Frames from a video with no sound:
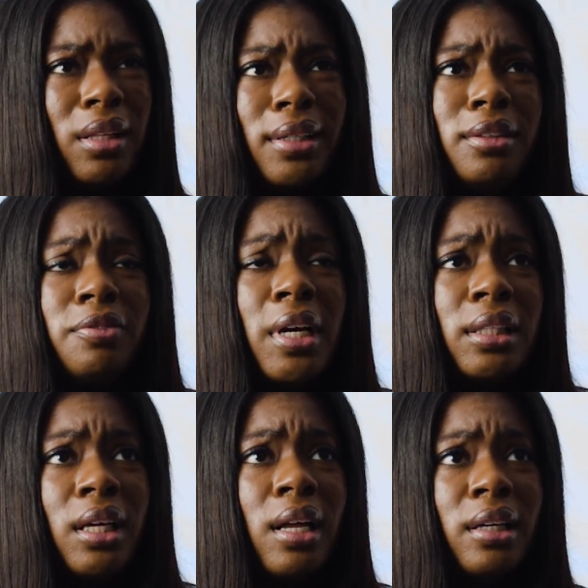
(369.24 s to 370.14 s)
I like the
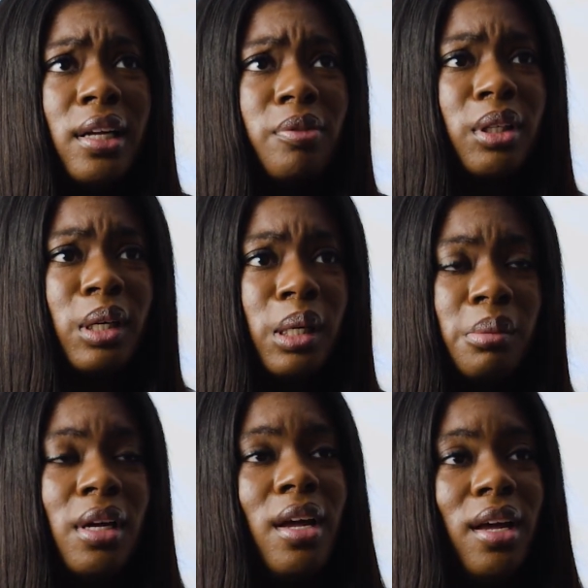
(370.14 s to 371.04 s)
fact that I didn't have to
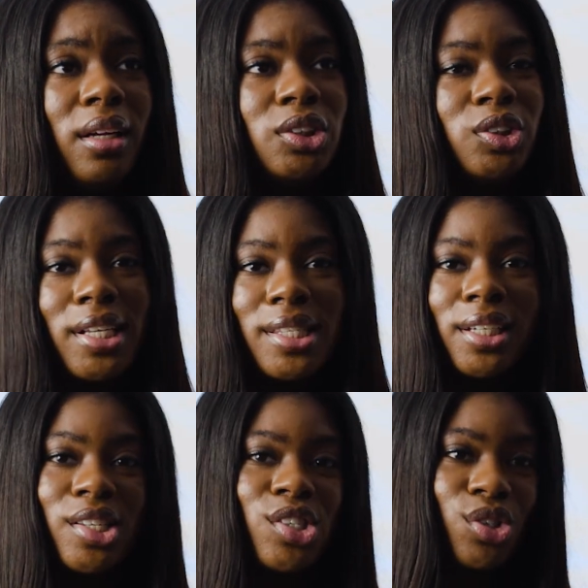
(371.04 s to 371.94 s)
come dressed
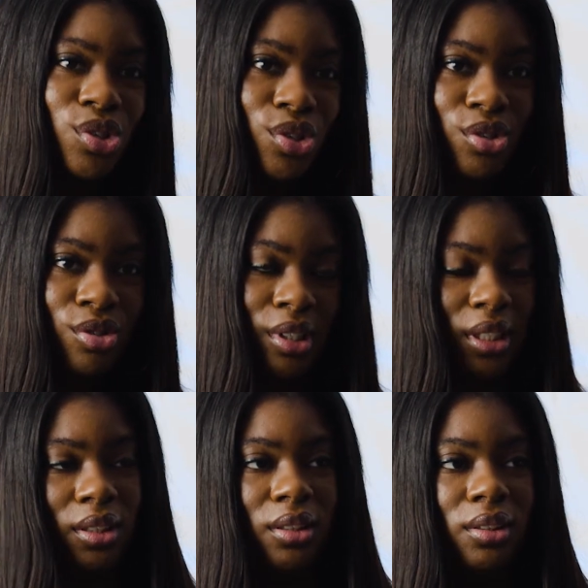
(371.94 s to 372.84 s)
in a suit
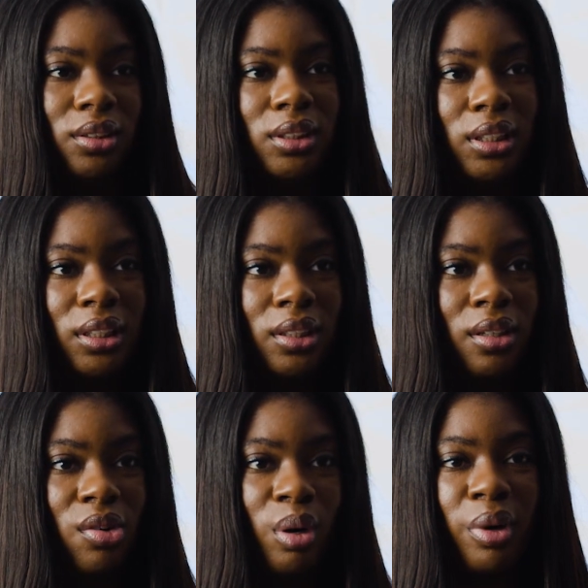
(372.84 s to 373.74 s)

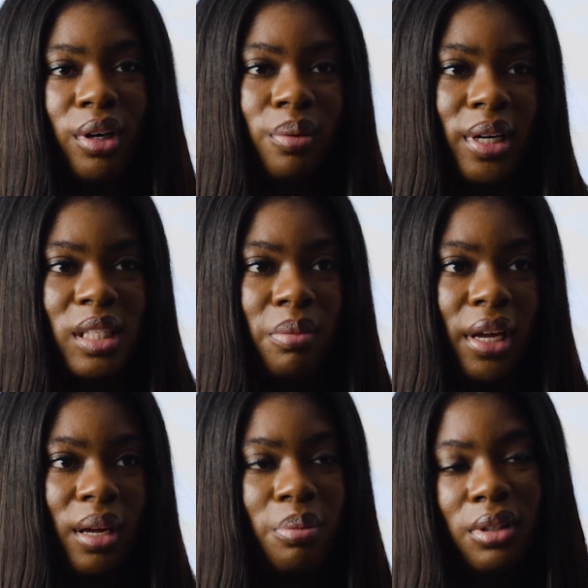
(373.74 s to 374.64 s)
or bring a
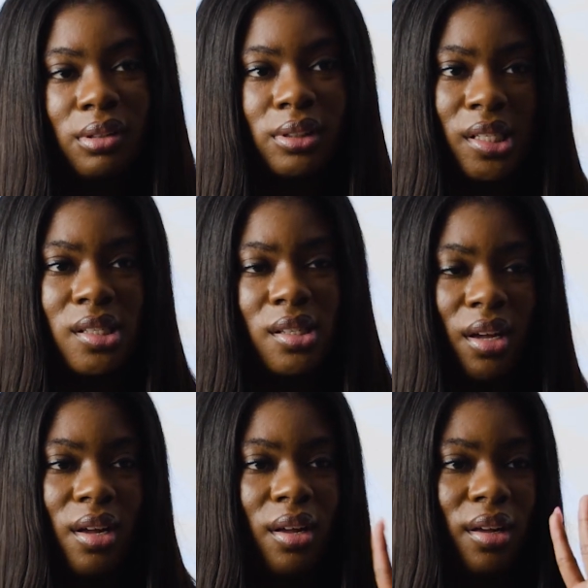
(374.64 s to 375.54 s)
resume and put on this
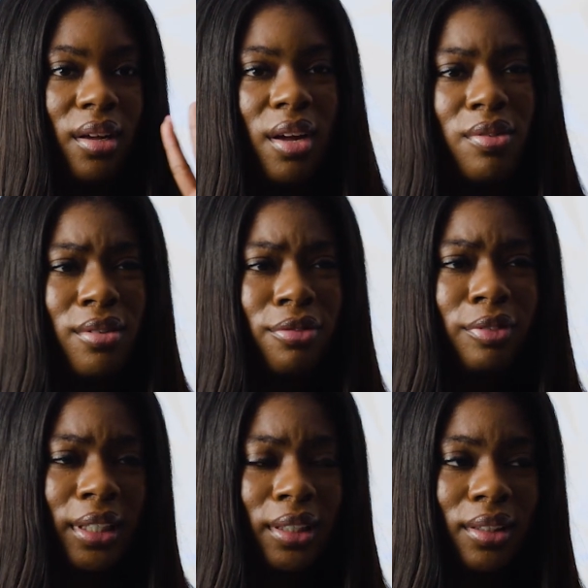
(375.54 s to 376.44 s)
heavy
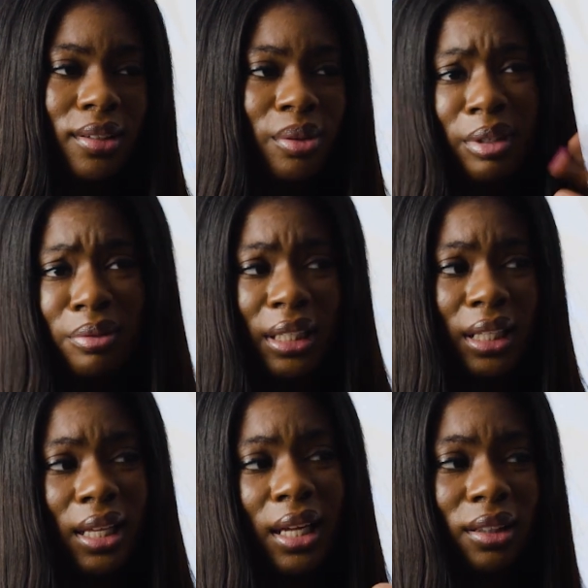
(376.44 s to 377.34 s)
front or whatever like
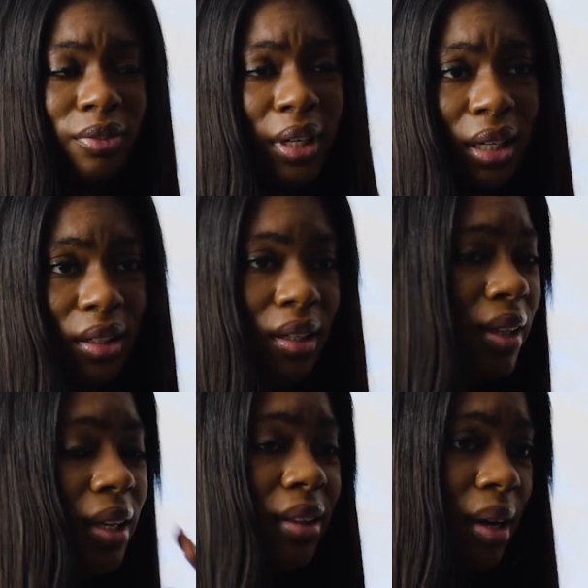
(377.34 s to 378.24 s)
that. I
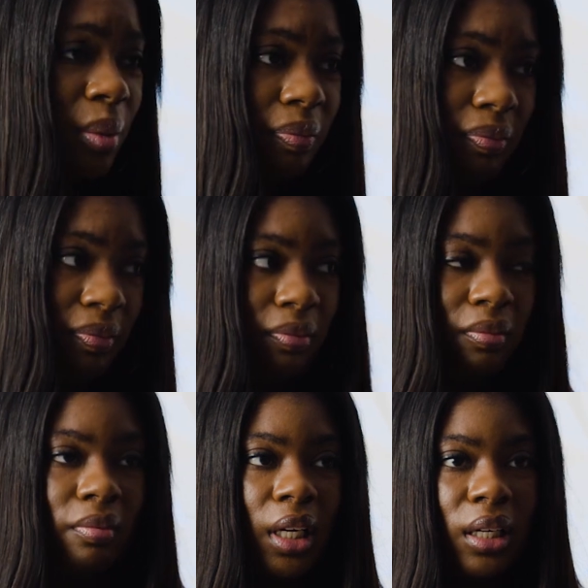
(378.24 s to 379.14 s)
like that.
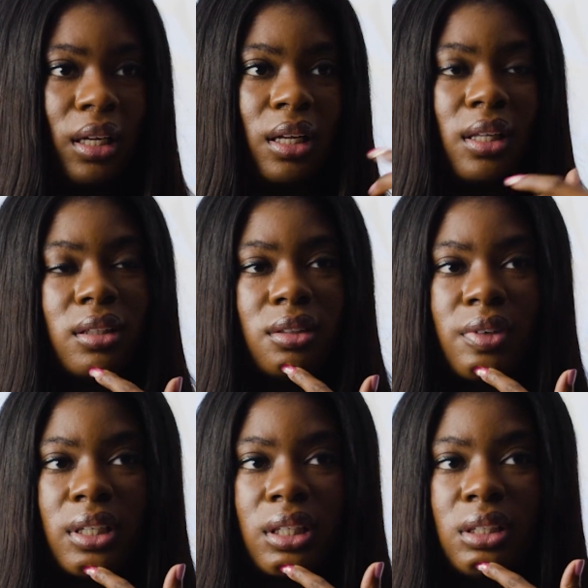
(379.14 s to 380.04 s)
And I like the
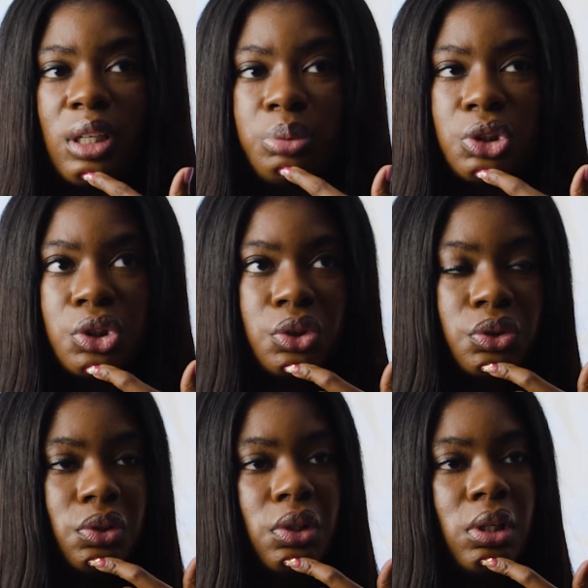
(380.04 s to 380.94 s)
fact that he helps
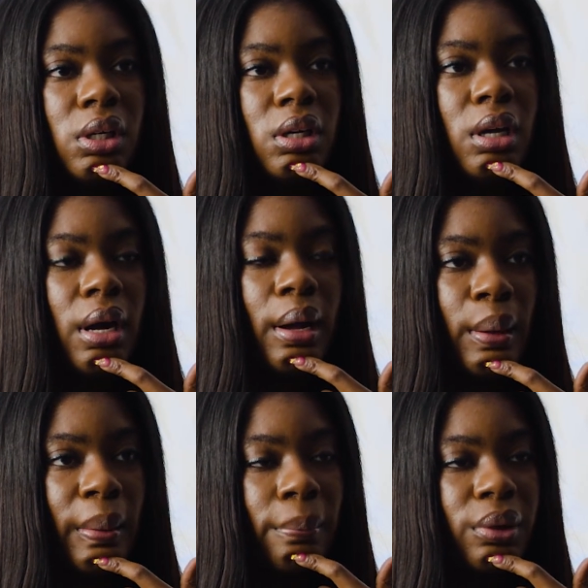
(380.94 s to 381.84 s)
you
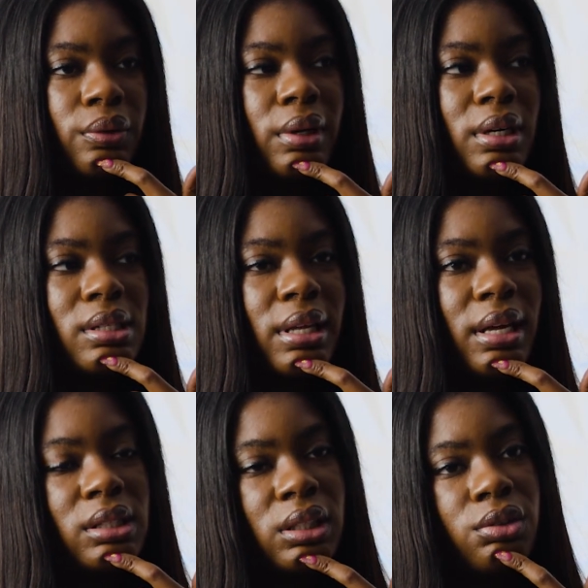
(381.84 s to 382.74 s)
progress
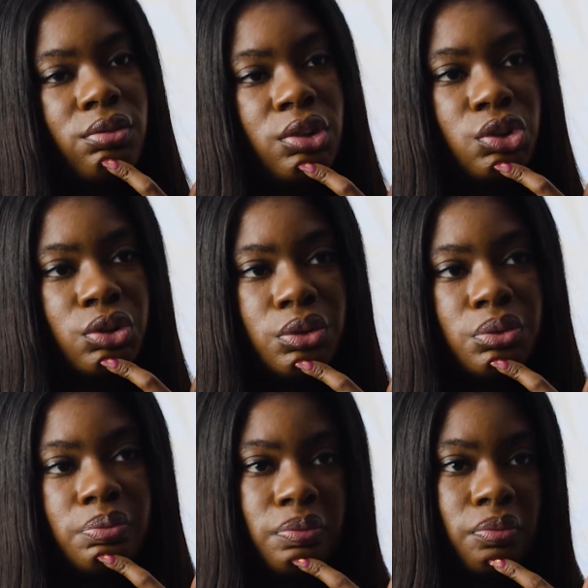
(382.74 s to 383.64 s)
as an individual.